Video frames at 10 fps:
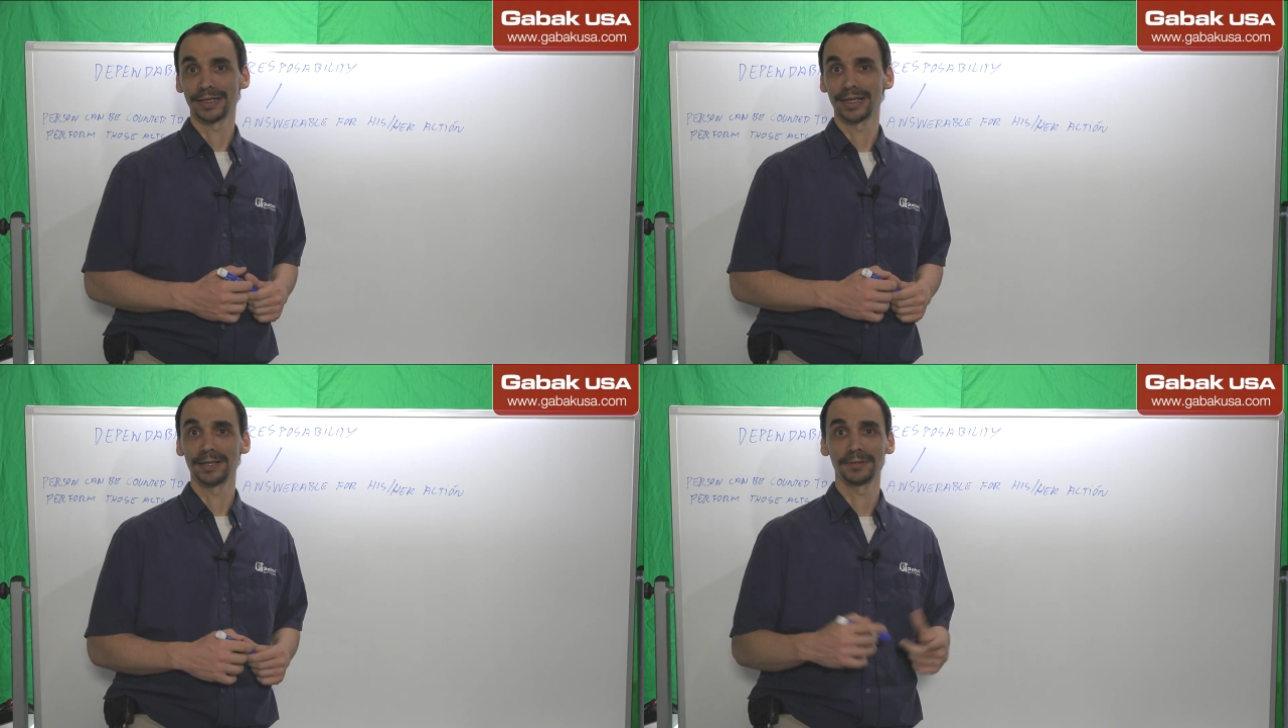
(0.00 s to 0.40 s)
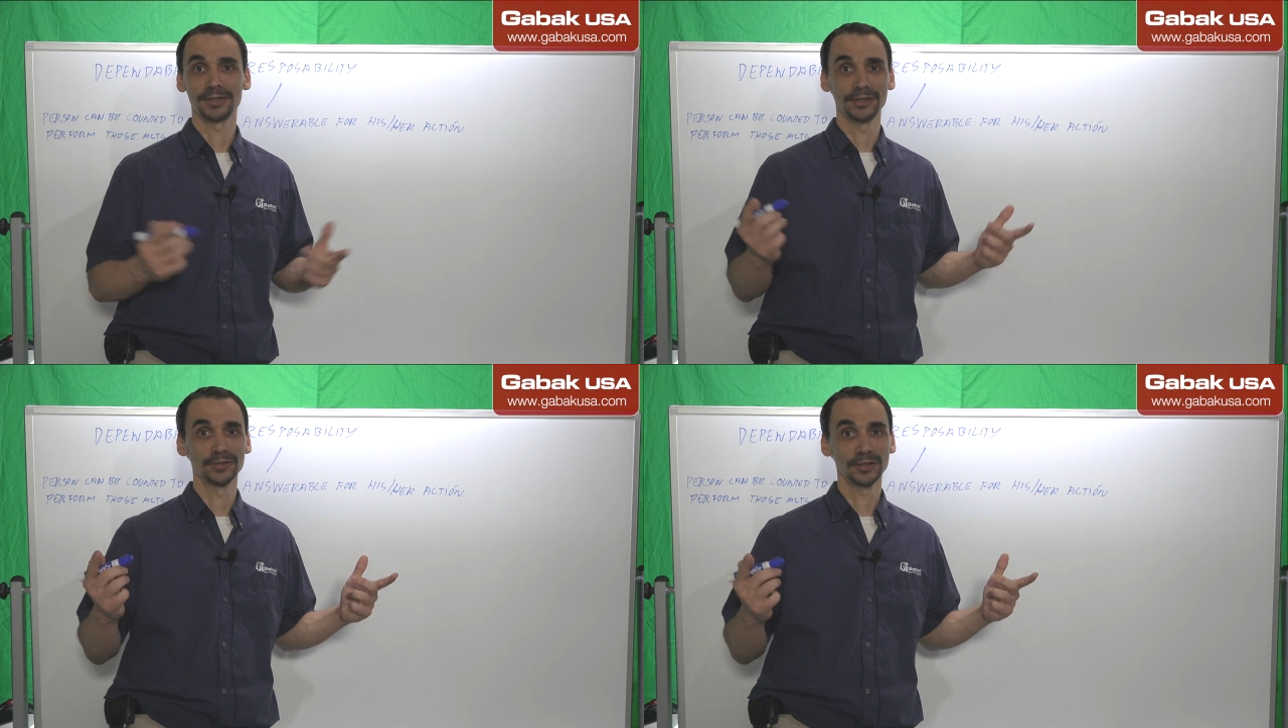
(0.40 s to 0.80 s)

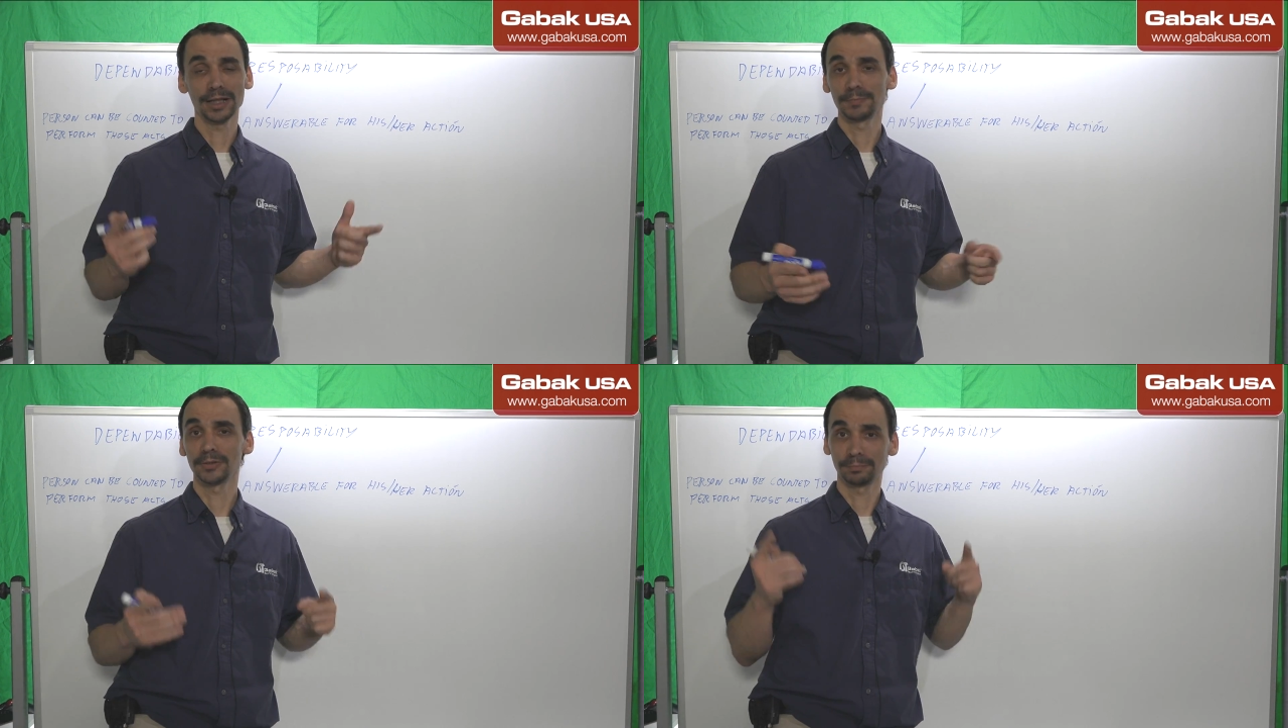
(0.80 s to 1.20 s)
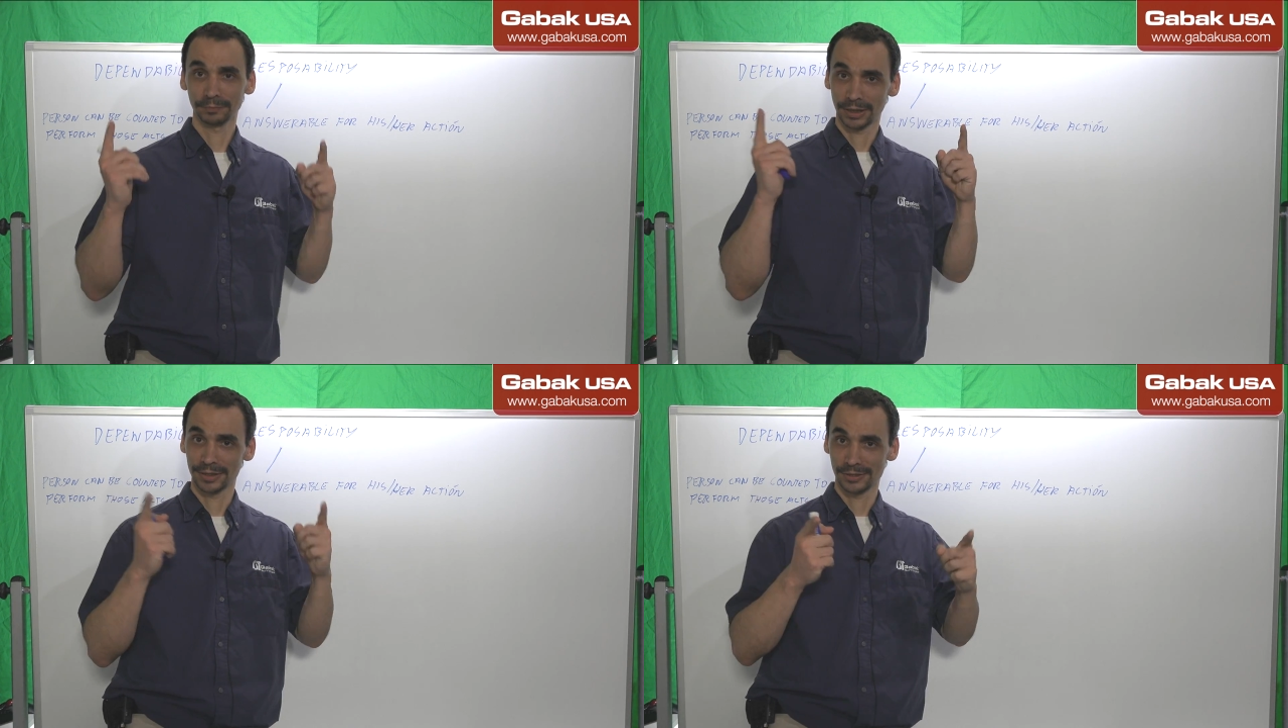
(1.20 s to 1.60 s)
video helped you,
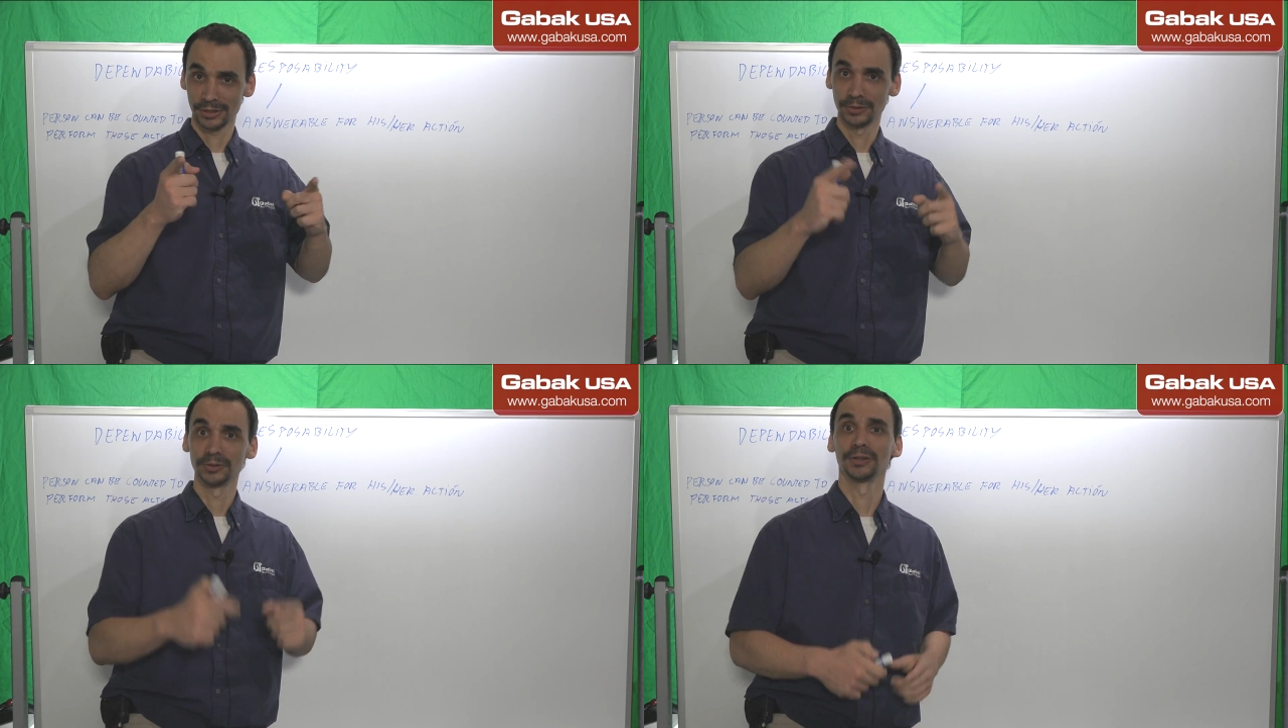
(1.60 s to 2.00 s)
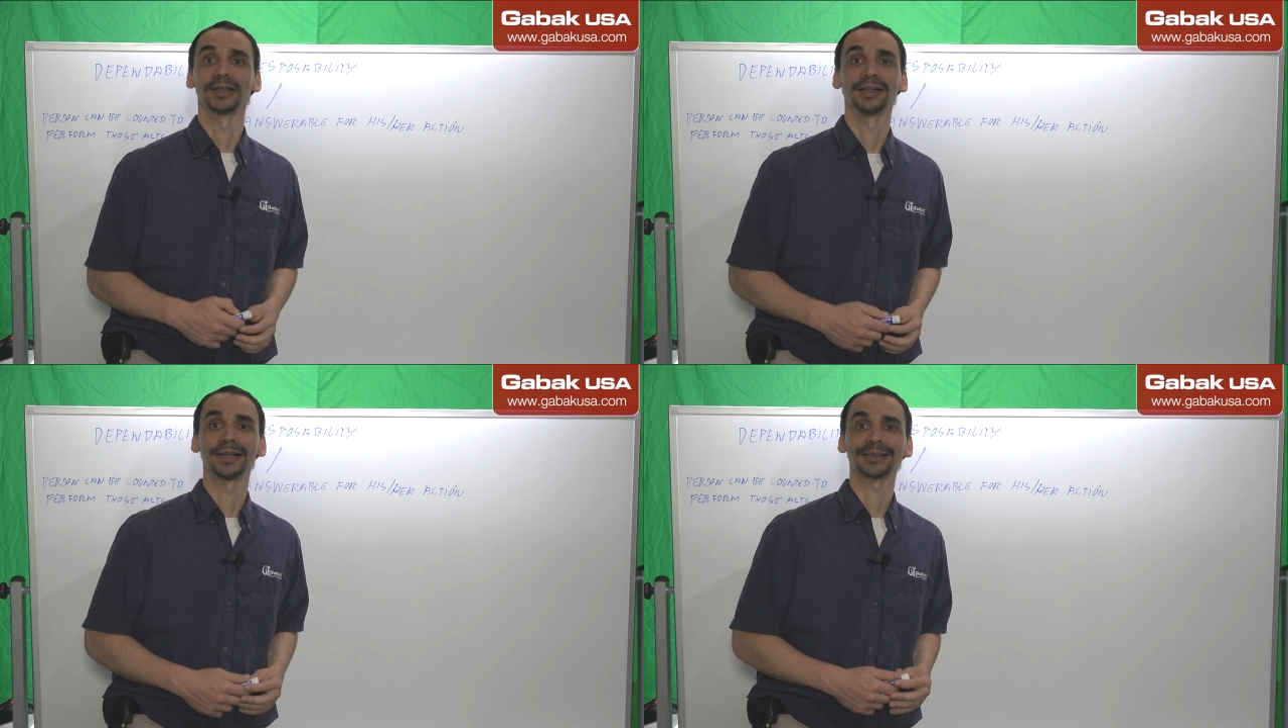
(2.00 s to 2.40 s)
and see you
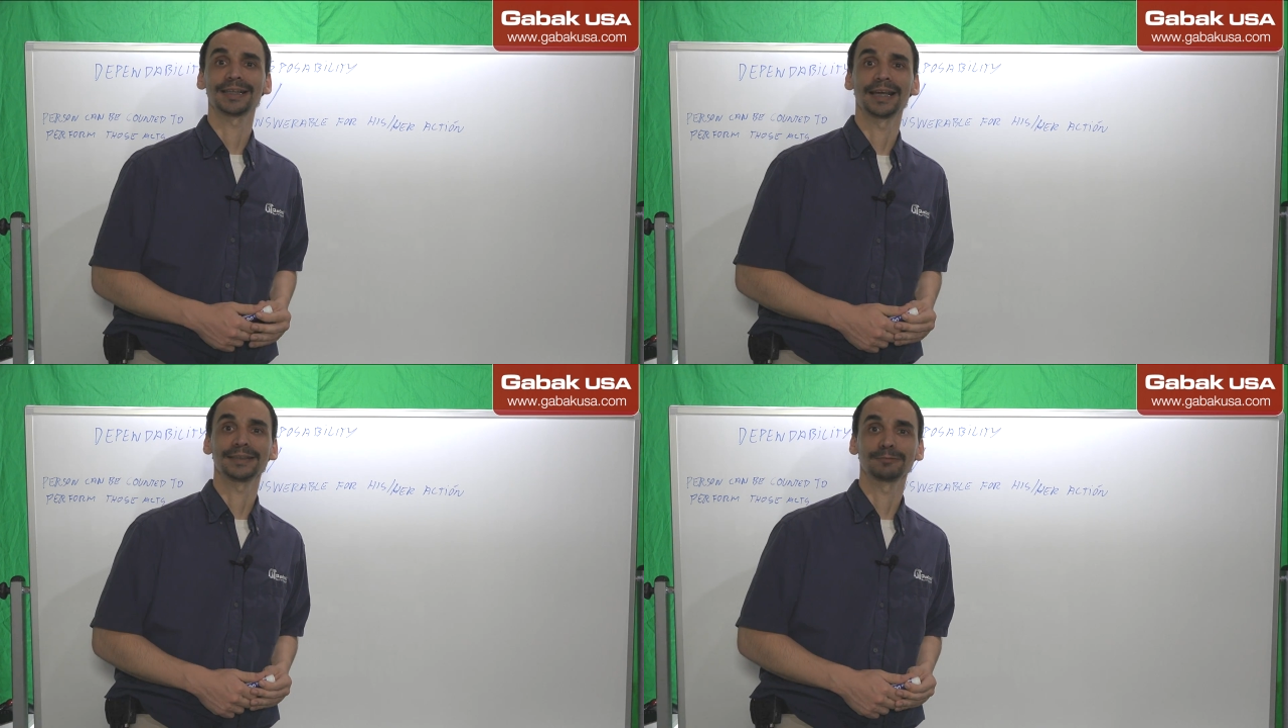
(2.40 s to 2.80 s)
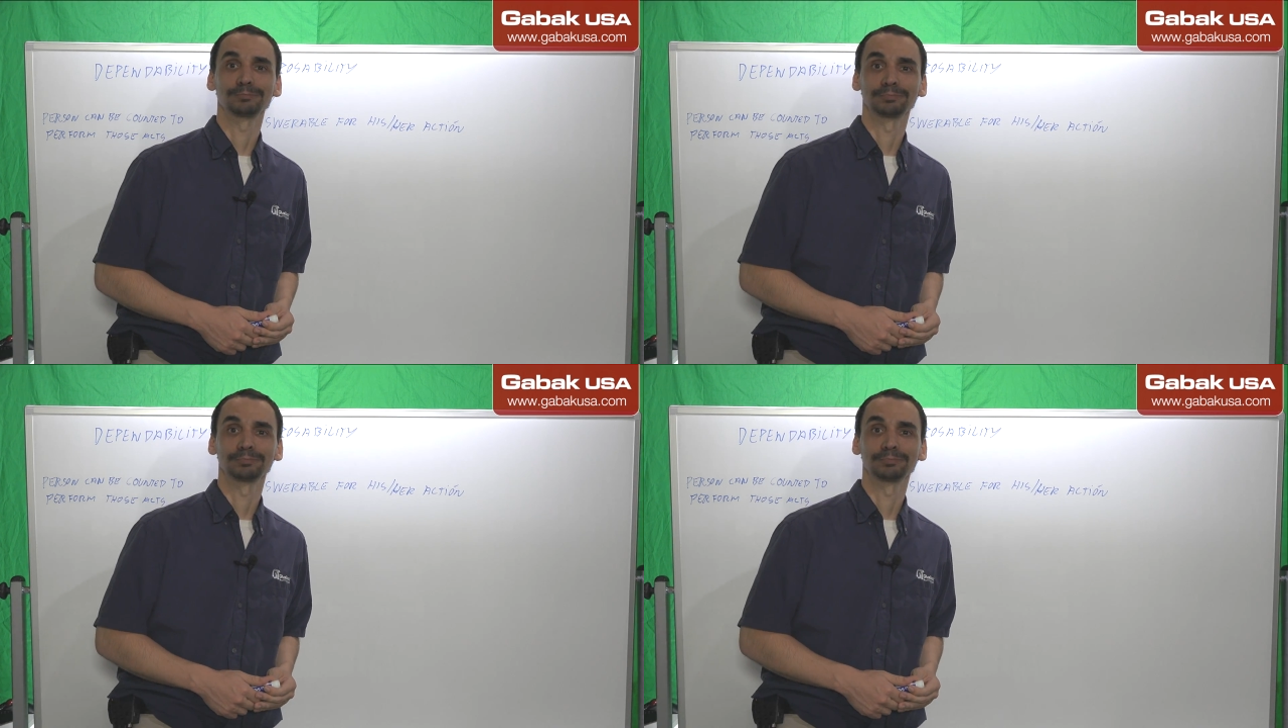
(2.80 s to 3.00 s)
next class.